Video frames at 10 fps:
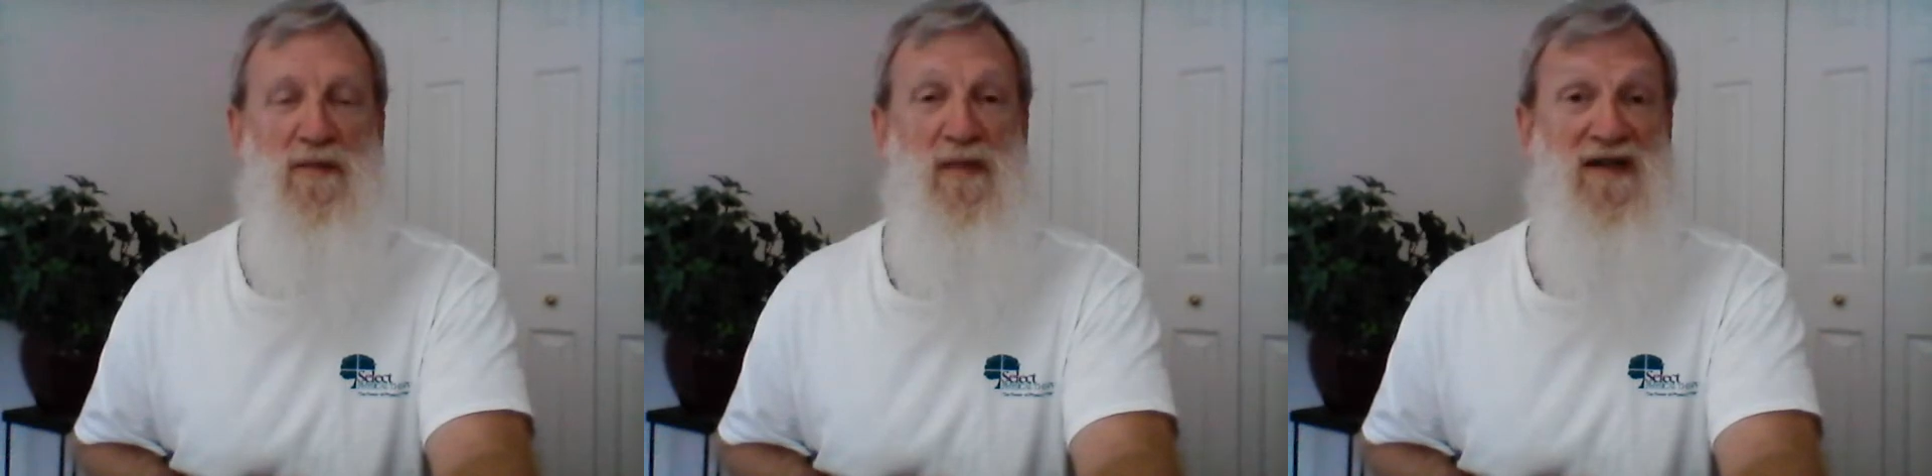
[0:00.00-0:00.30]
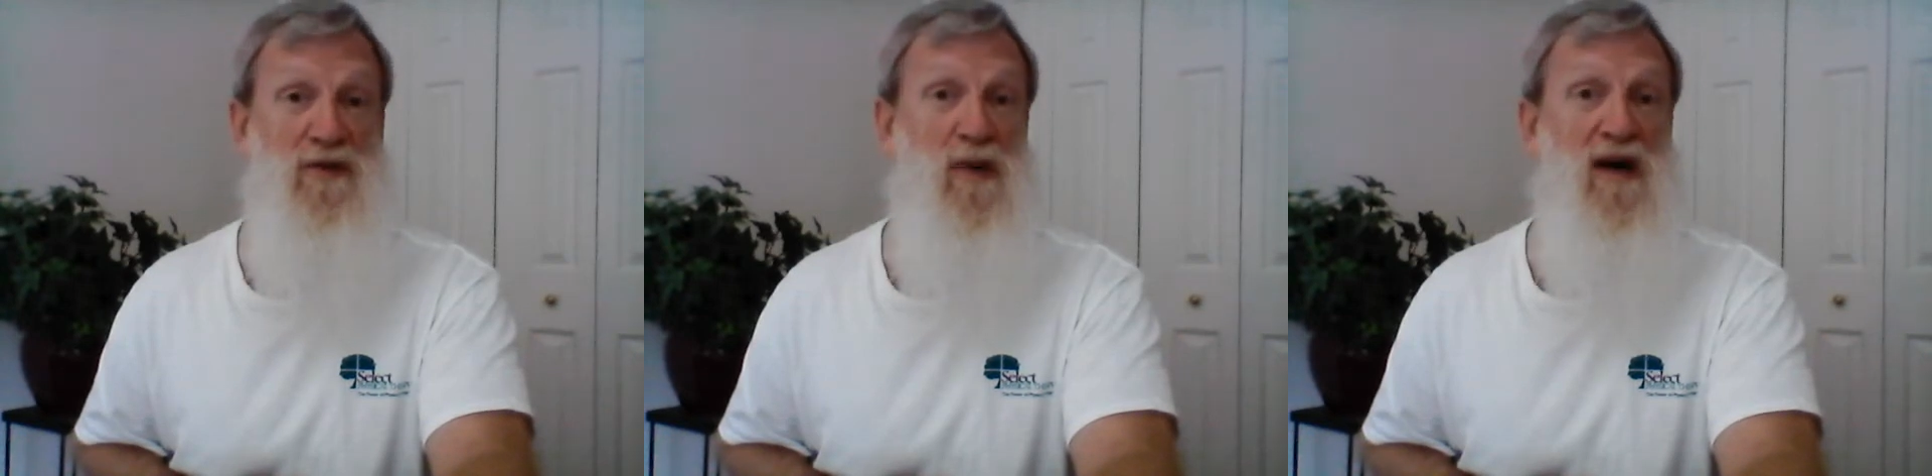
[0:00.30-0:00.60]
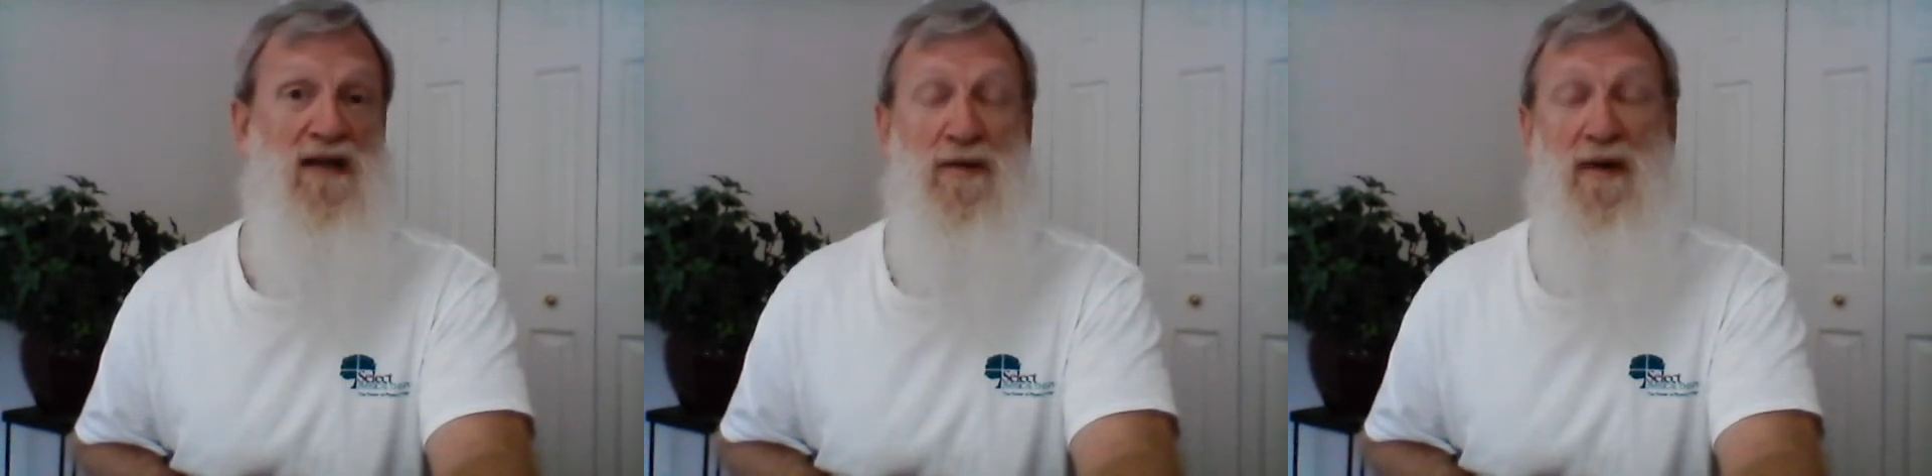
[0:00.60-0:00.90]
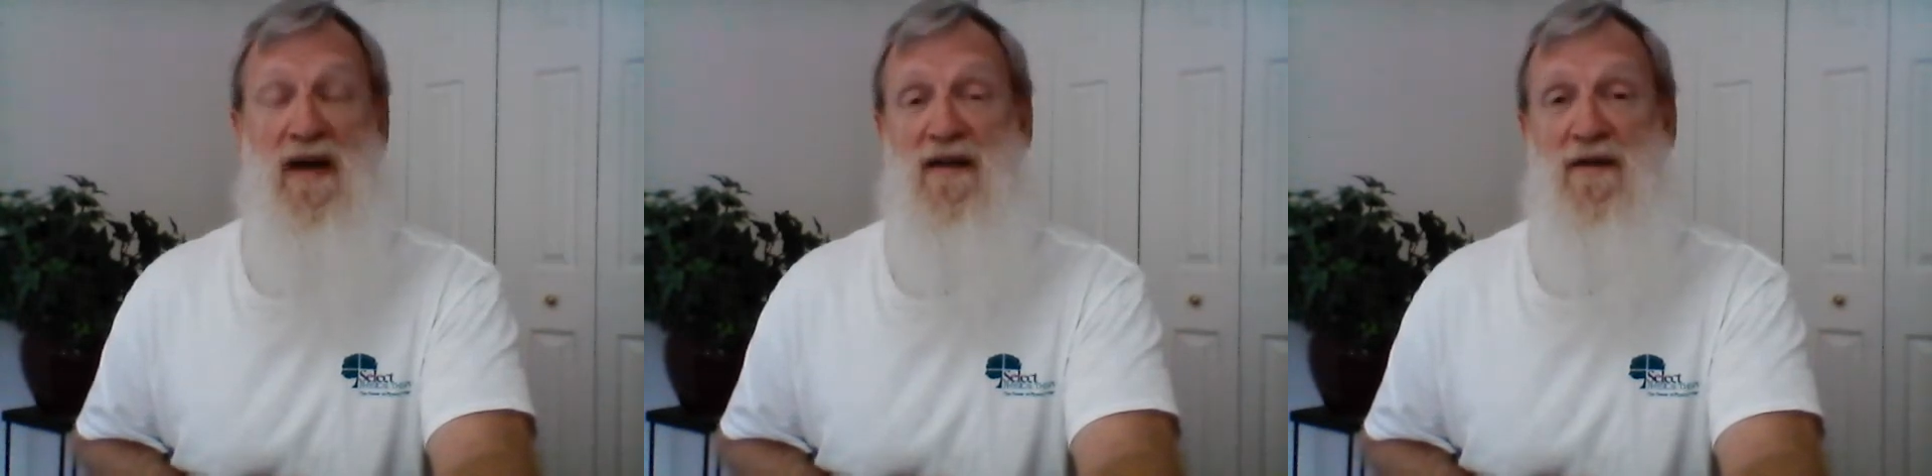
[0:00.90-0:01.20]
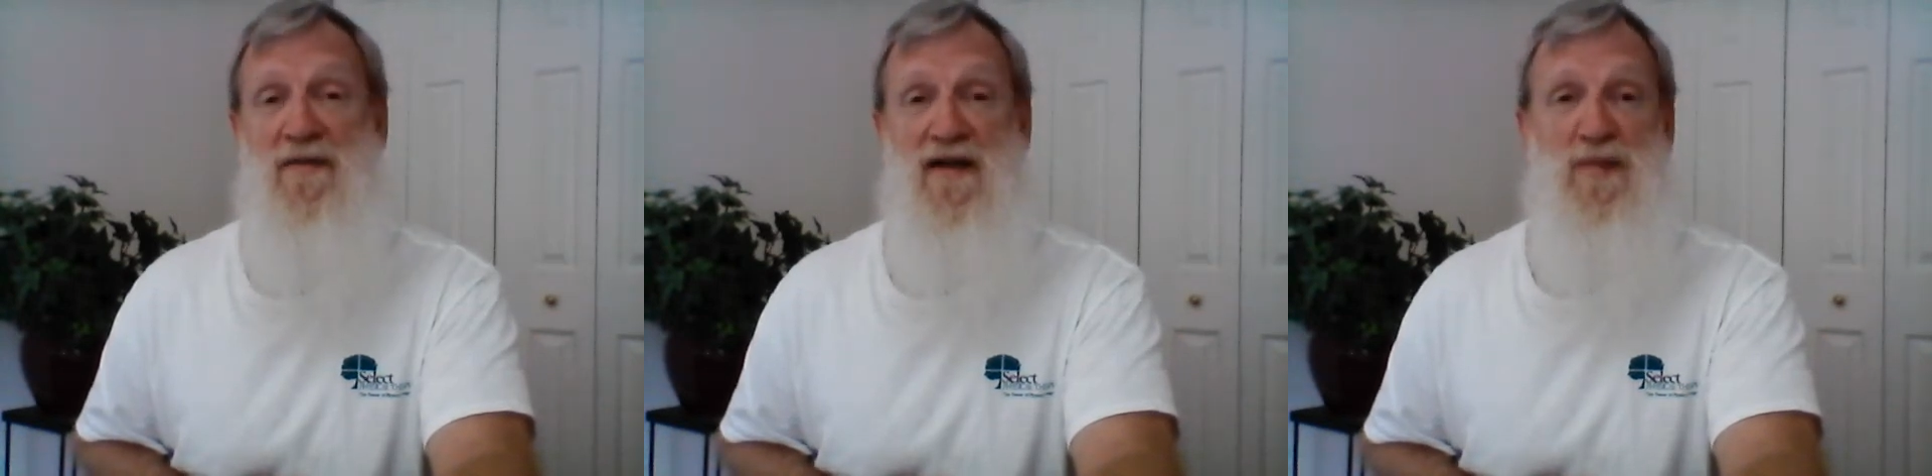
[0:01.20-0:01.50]
Benzo Buddies or any of the
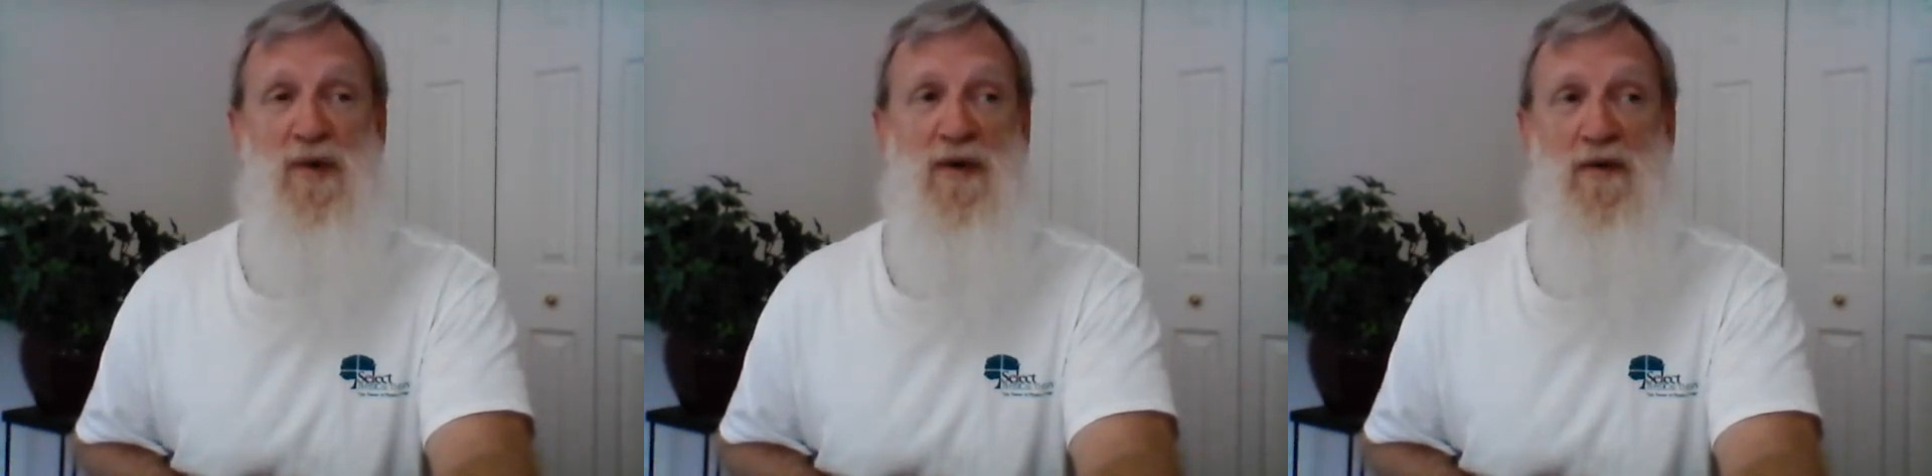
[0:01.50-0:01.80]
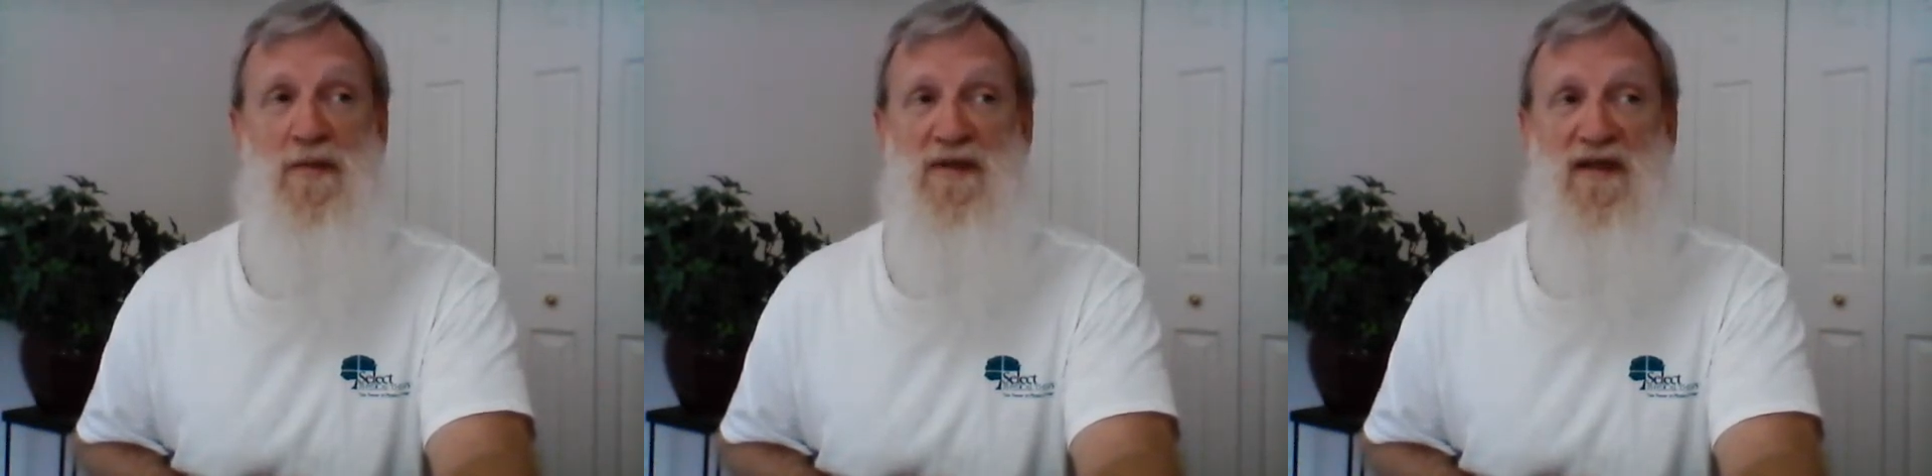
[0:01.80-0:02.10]
Facebook groups.